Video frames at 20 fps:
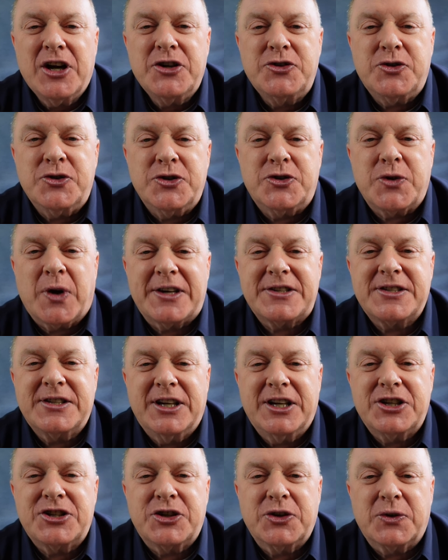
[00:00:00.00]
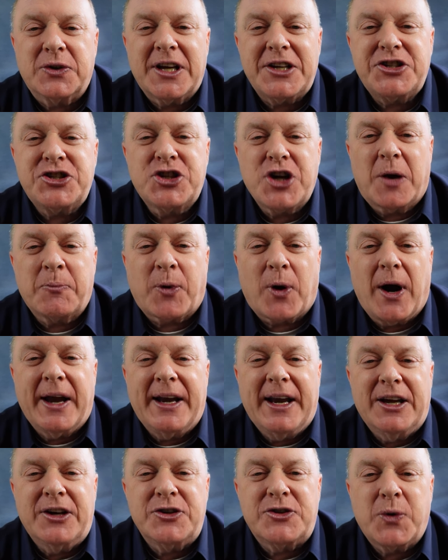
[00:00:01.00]
to address an issue. Let's jump
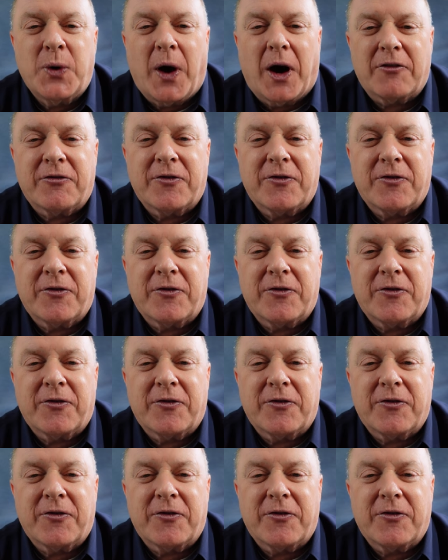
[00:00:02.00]
right into our